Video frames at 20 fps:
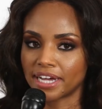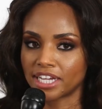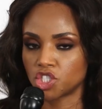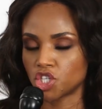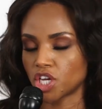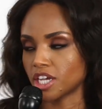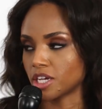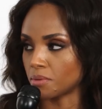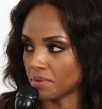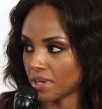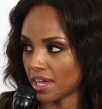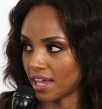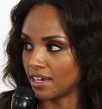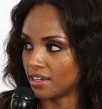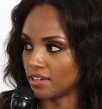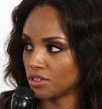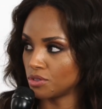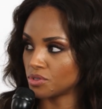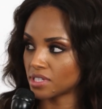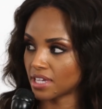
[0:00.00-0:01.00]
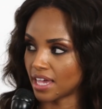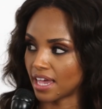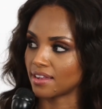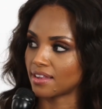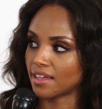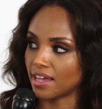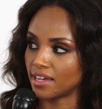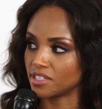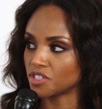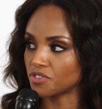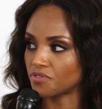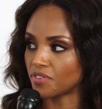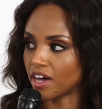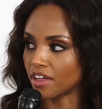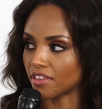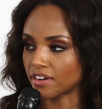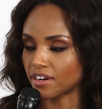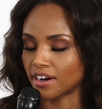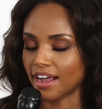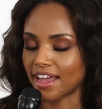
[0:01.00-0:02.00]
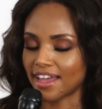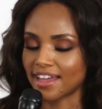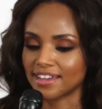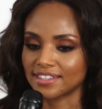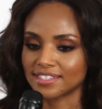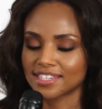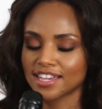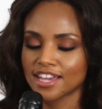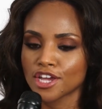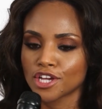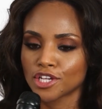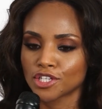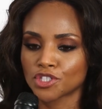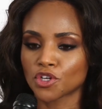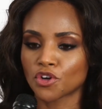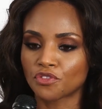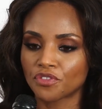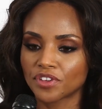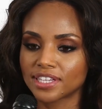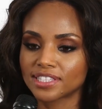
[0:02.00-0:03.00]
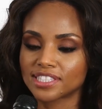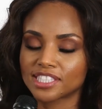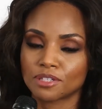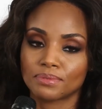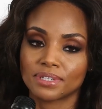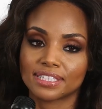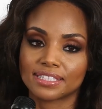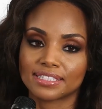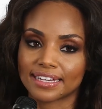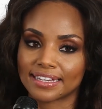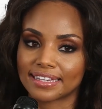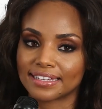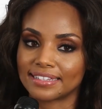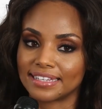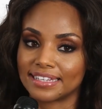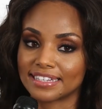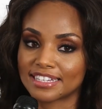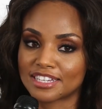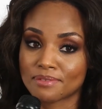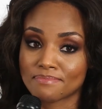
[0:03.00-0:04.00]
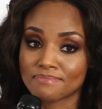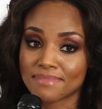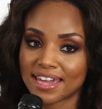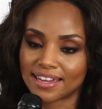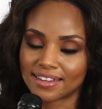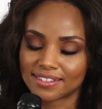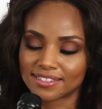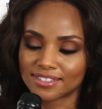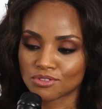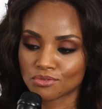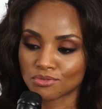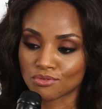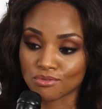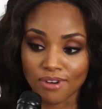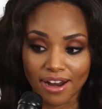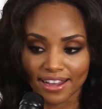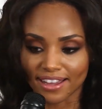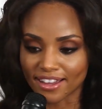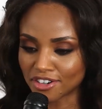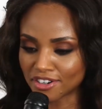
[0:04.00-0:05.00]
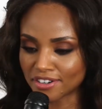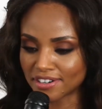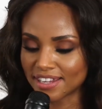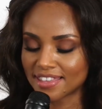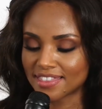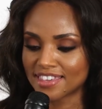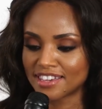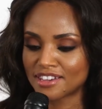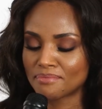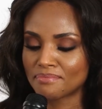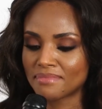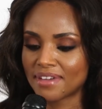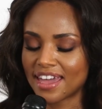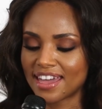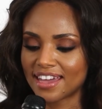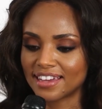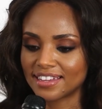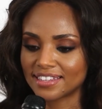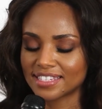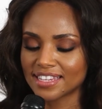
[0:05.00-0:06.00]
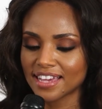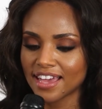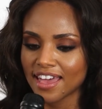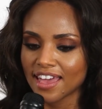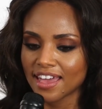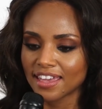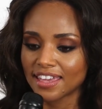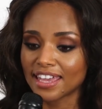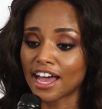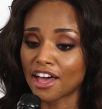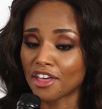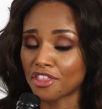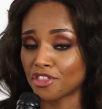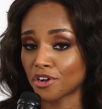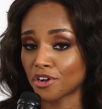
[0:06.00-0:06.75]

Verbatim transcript: by Jacob Kane, who's Kate Kane's father, and Sophie gets to be second in command, right underneath him. And yeah,